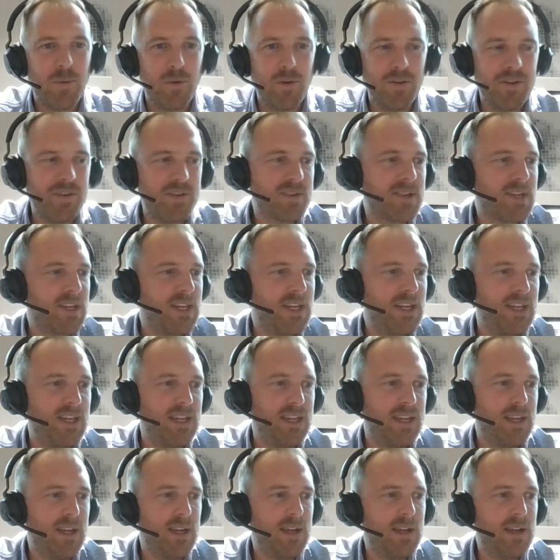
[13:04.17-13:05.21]
I want to
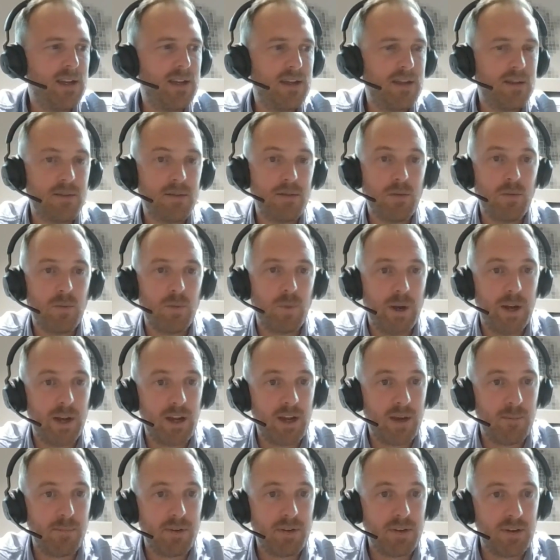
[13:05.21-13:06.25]
see, when
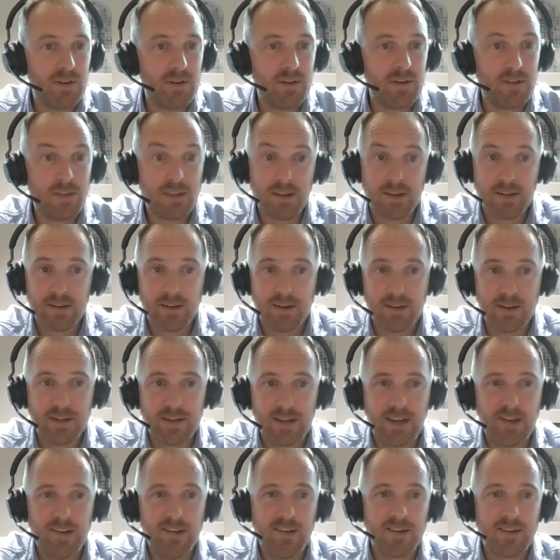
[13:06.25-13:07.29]
it comes to things like
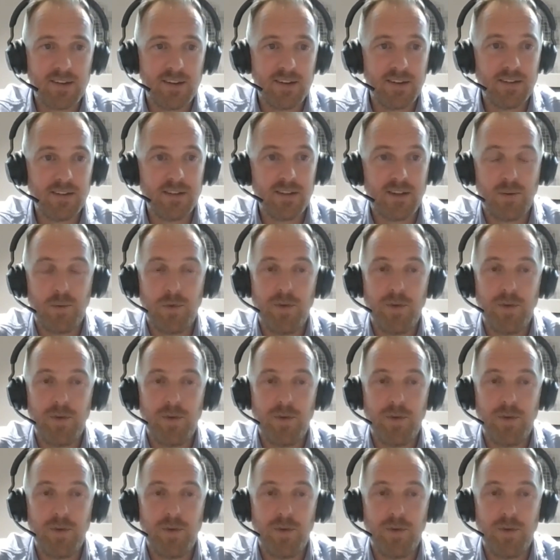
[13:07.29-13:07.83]
data science,